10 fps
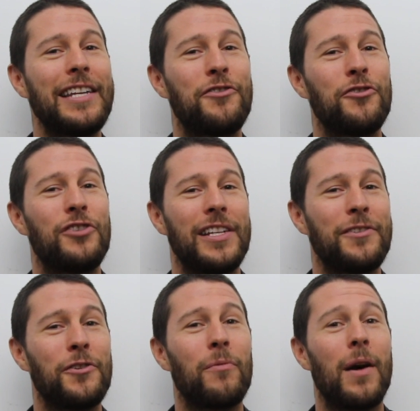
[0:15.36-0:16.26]
in
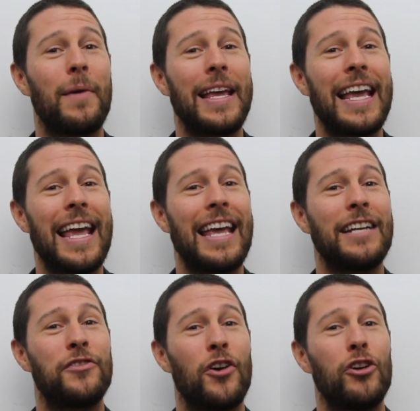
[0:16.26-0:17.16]
jiu-jitsu, where we
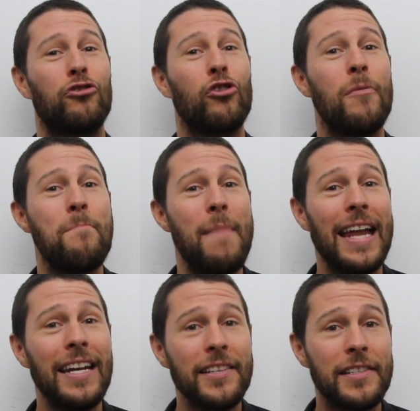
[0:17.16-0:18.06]
exert
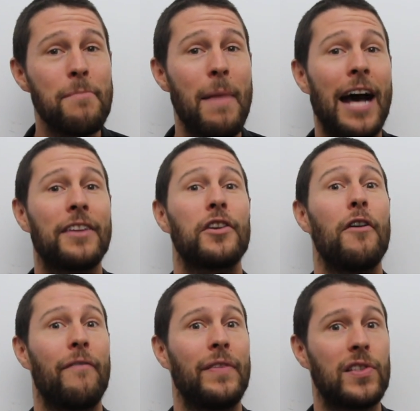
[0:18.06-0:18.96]
tremendous amounts
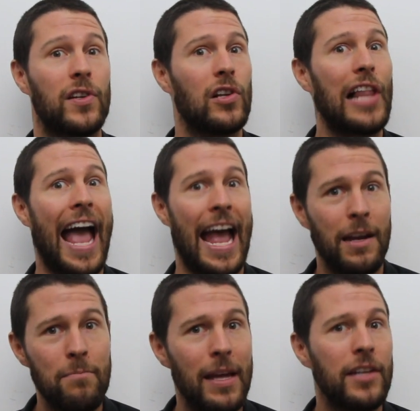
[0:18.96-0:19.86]
of physical
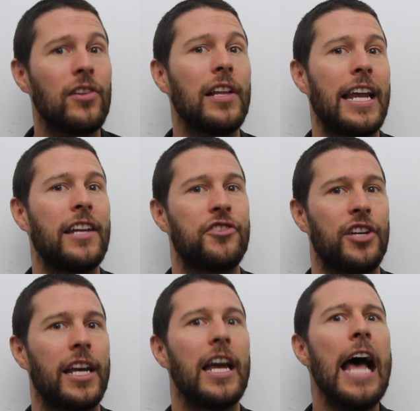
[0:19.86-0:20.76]
and mental
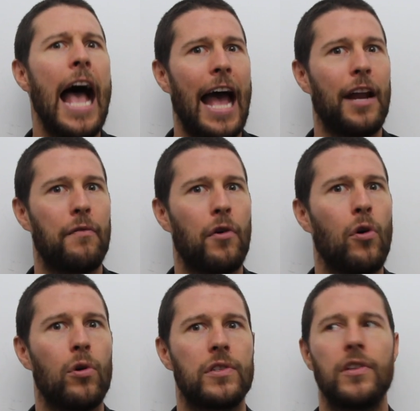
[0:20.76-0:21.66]
energy, and of
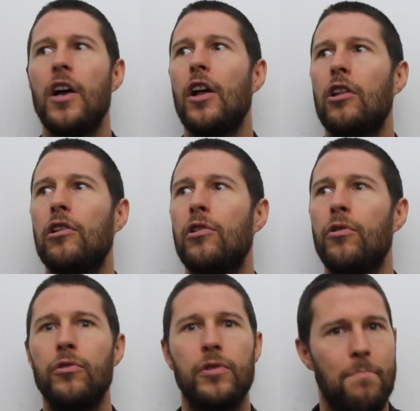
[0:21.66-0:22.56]
course
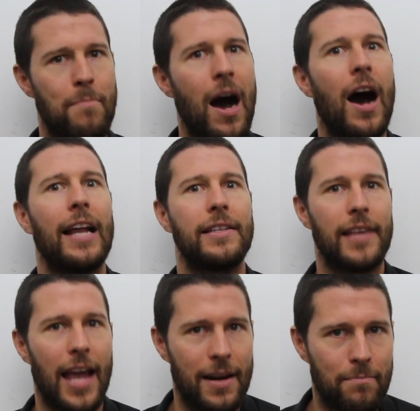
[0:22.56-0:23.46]
lose
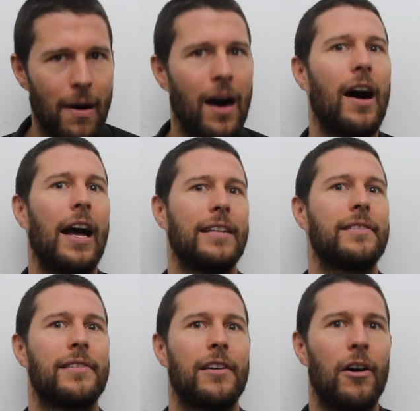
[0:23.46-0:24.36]
pints and
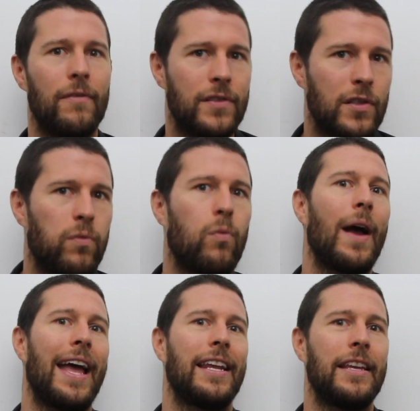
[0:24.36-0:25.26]
pints of
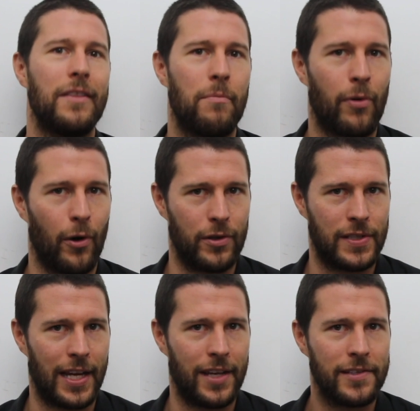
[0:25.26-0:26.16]
sweat in the
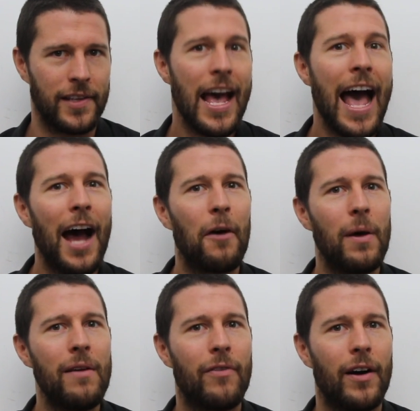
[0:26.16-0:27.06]
process.
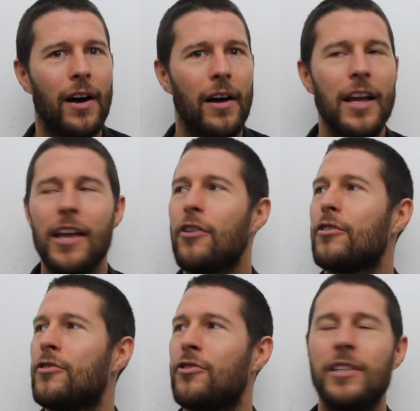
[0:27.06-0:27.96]
However,
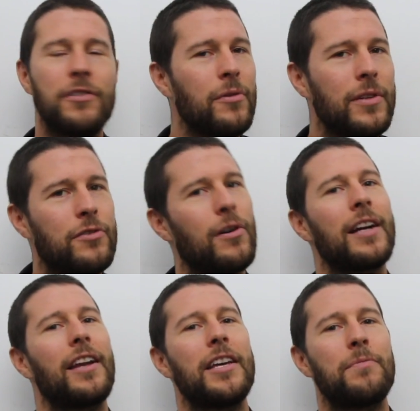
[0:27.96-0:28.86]
your jiu-jitsu
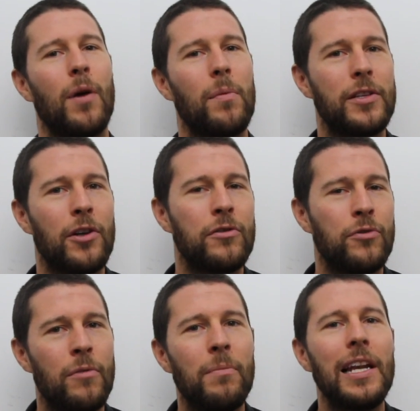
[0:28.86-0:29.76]
instructor has probably told
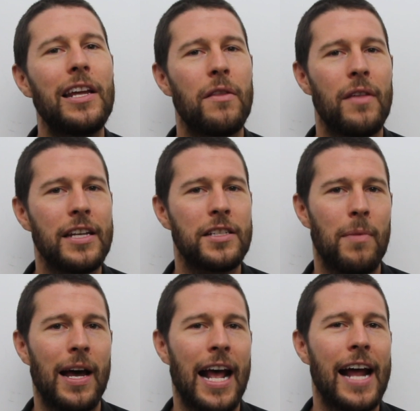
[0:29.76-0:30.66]
you a million things
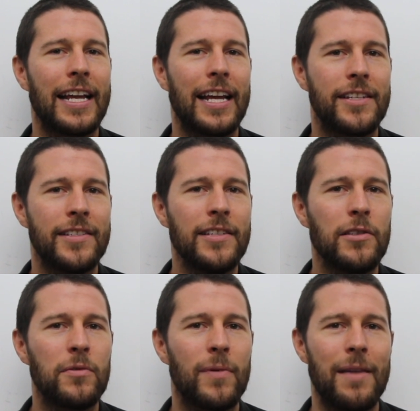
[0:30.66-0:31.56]
about how to get a
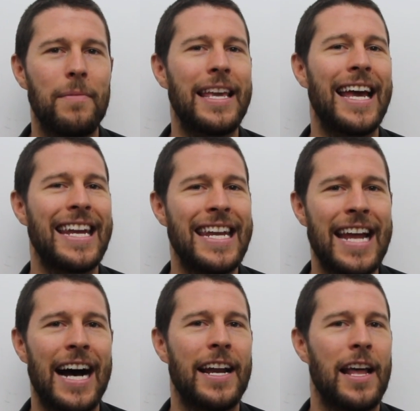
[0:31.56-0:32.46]
scissor sweep, yet
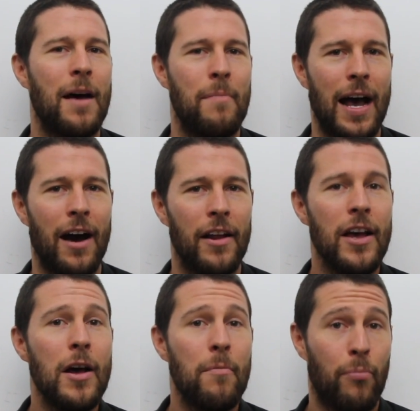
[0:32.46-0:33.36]
none about
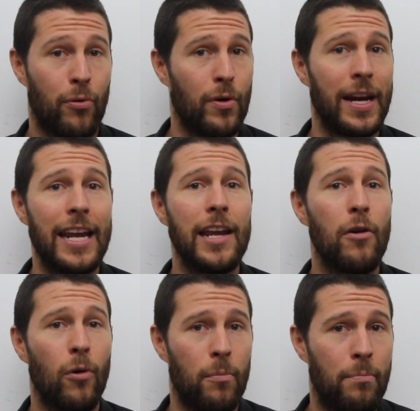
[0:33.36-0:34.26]
pre
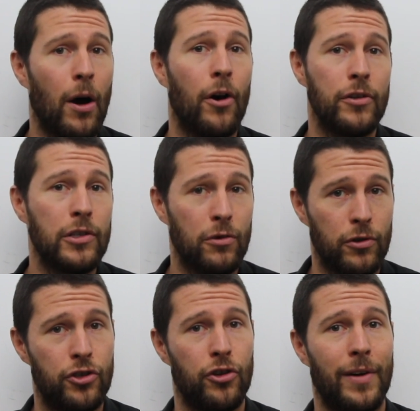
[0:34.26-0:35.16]
or post or
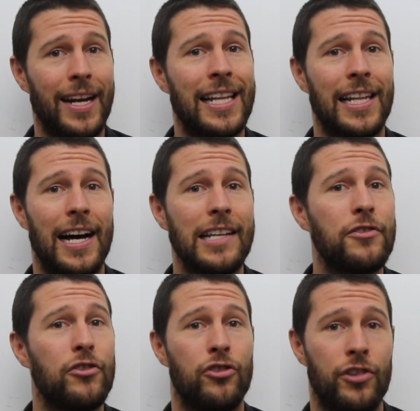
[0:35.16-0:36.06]
during
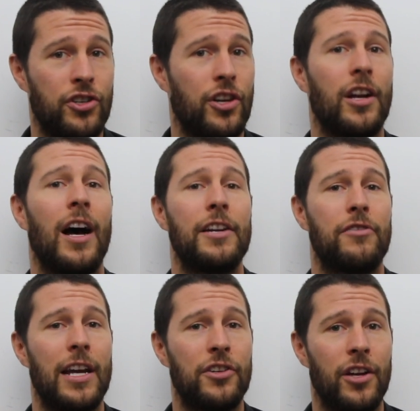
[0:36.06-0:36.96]
class nutrition and
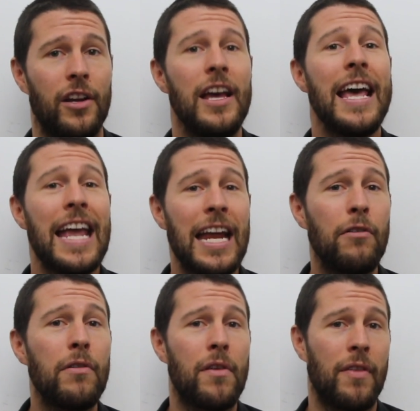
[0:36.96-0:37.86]
hydration.
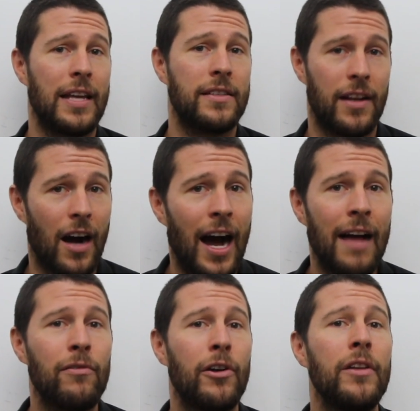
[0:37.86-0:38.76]
Here are the things that
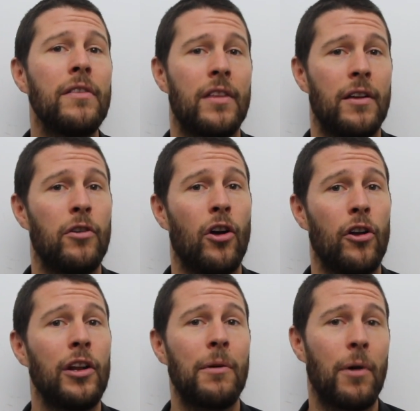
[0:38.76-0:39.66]
I've learned that not
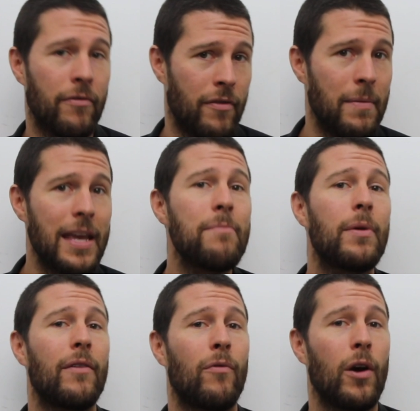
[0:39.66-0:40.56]
only work for me,
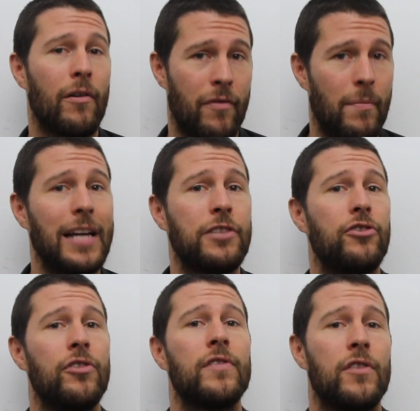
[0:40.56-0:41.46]
but have worked for my
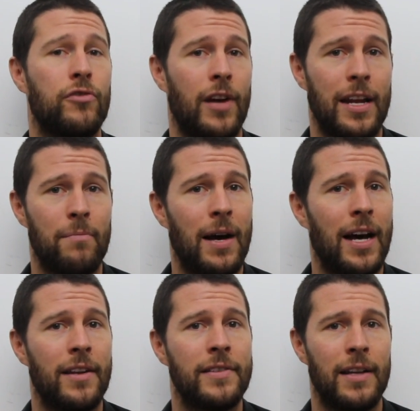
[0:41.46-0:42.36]
students and training
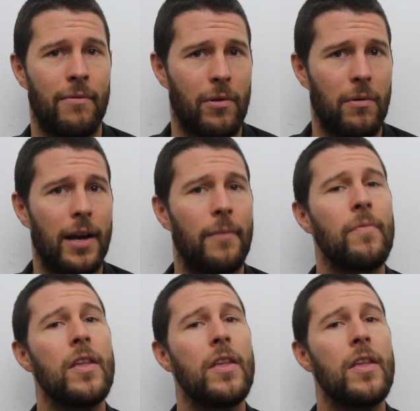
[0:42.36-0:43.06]
partners everywhere.